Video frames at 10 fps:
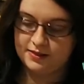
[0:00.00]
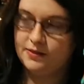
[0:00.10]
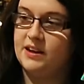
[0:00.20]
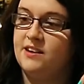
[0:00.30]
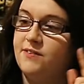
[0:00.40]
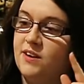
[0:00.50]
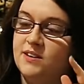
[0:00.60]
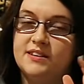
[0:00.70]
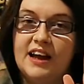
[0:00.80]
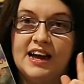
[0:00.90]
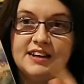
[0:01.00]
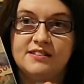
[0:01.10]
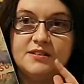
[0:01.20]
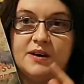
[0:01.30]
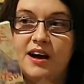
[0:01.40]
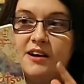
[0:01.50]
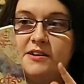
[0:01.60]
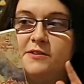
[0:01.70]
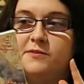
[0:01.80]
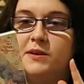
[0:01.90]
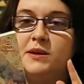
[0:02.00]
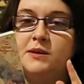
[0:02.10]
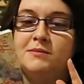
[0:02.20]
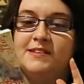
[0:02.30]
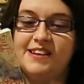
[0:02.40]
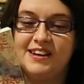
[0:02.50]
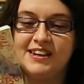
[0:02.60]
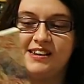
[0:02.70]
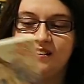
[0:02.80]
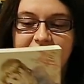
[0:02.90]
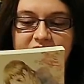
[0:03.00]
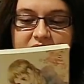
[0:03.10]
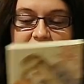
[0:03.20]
Then I've got Hatsuharu Volume 9.